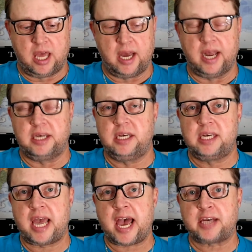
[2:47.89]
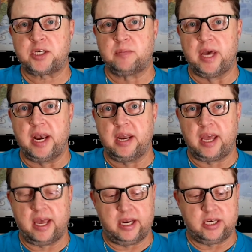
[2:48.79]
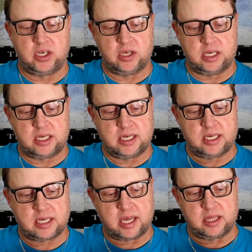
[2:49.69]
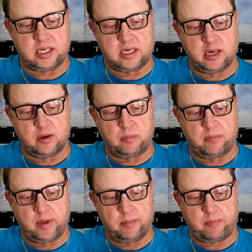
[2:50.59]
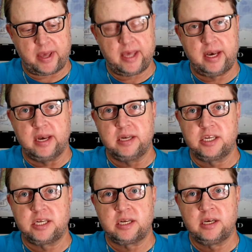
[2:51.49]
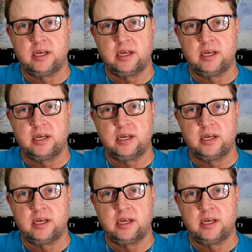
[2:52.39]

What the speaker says: an attachment, and as you can see, it's got these little pins